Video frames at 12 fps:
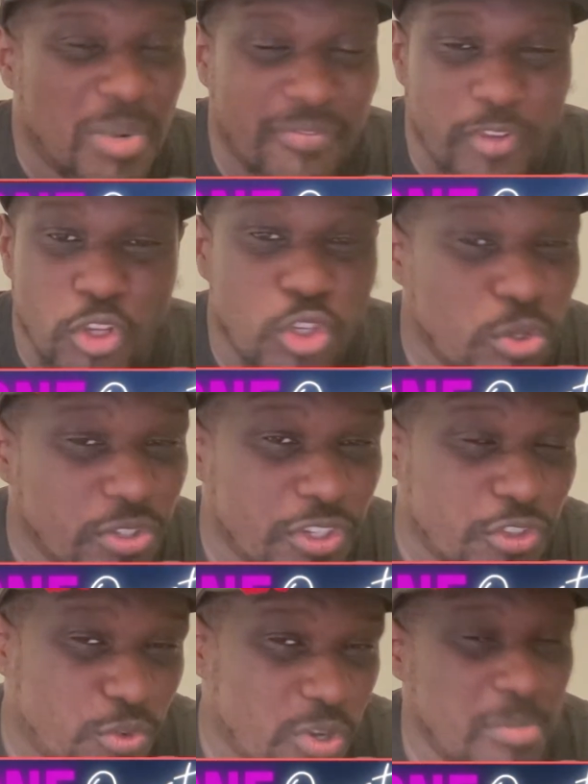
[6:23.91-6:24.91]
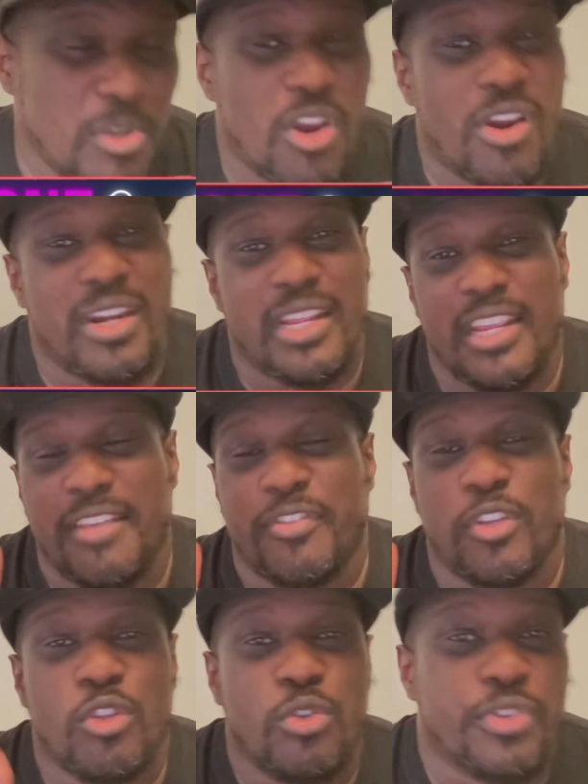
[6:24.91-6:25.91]
But if you're using StreamYard,
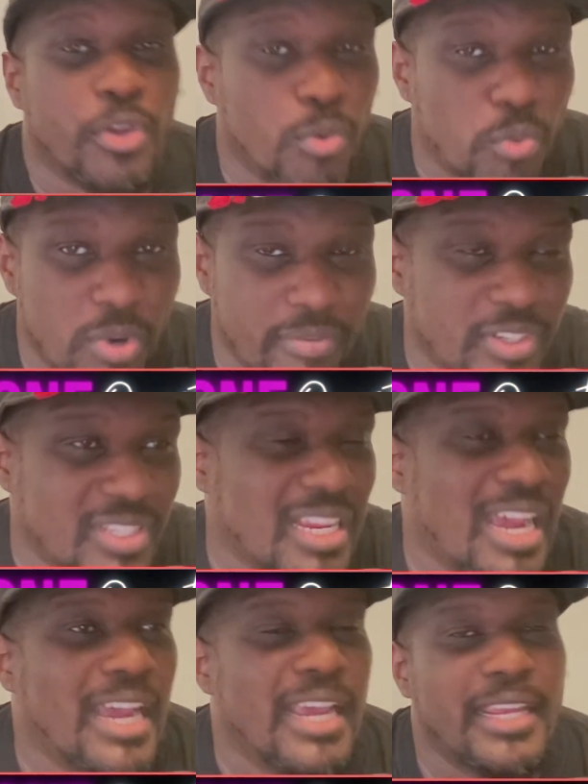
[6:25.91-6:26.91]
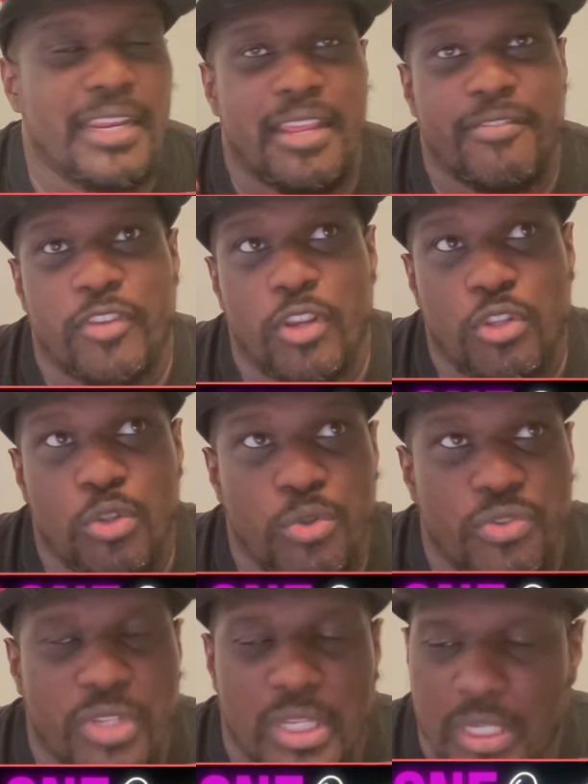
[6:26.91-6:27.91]
if you're using Riverside, if you're
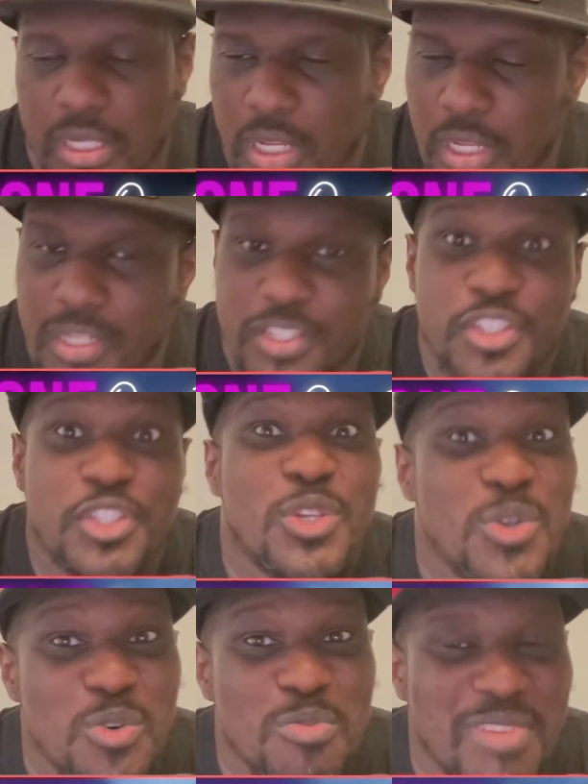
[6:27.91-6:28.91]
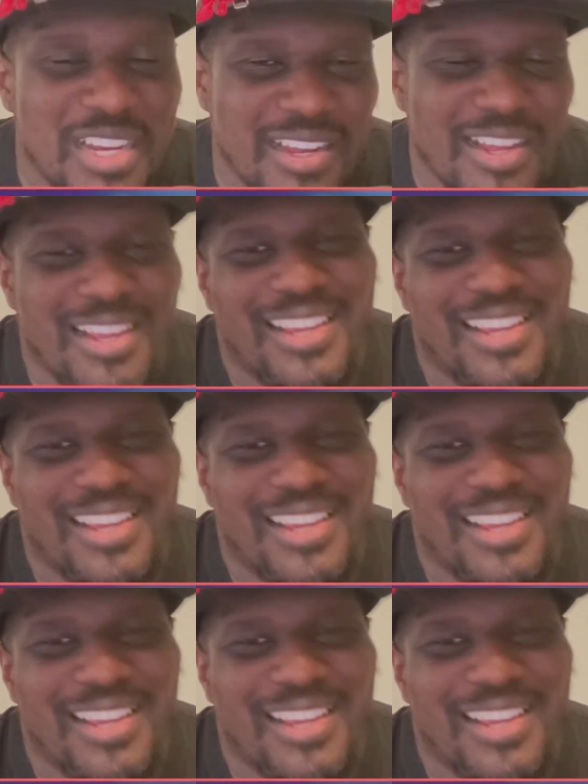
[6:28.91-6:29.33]
using Zoom,